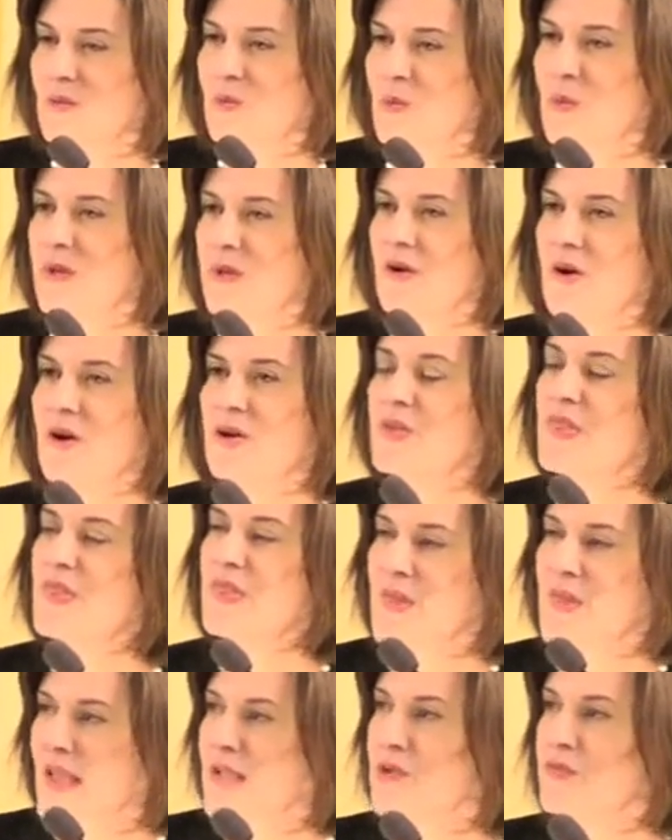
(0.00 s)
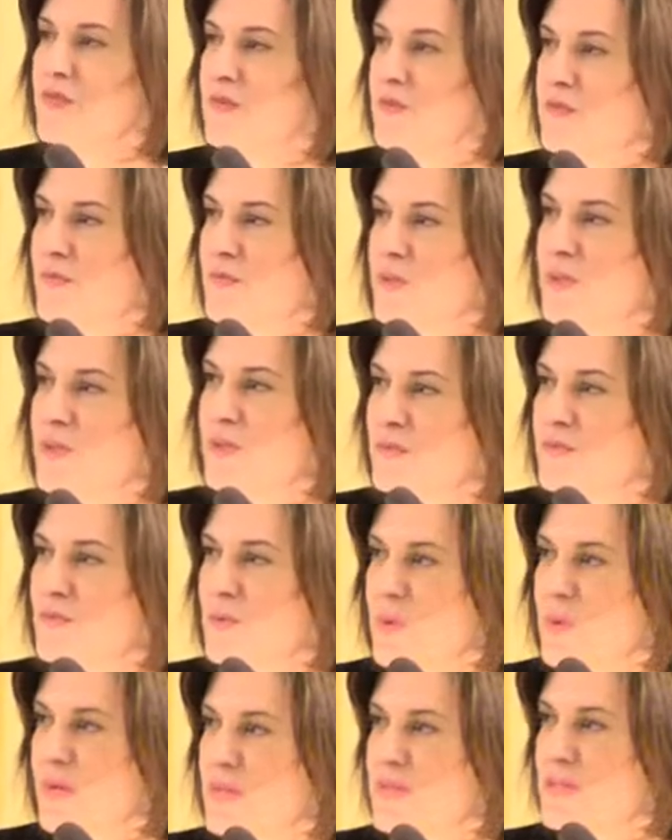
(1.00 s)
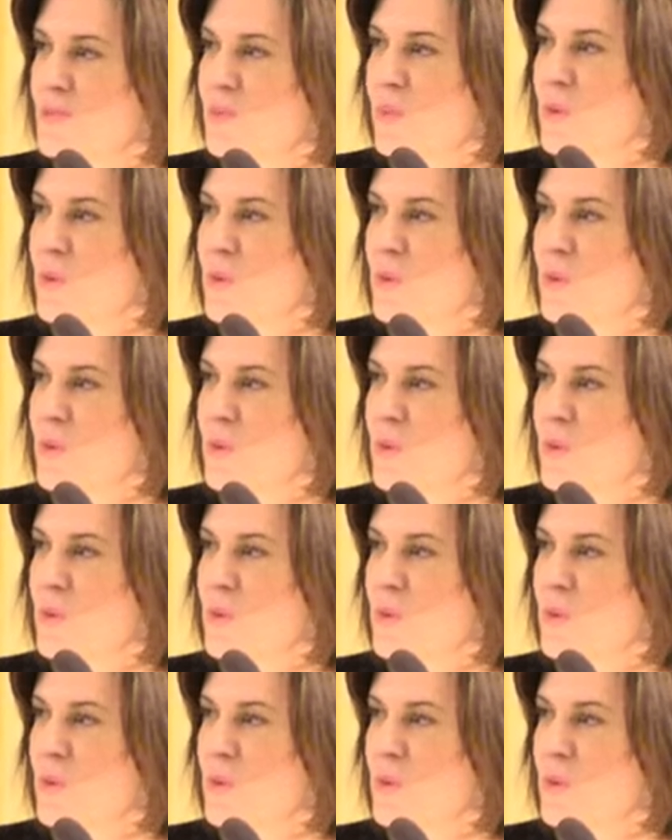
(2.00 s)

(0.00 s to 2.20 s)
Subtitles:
We are thankful for your voice.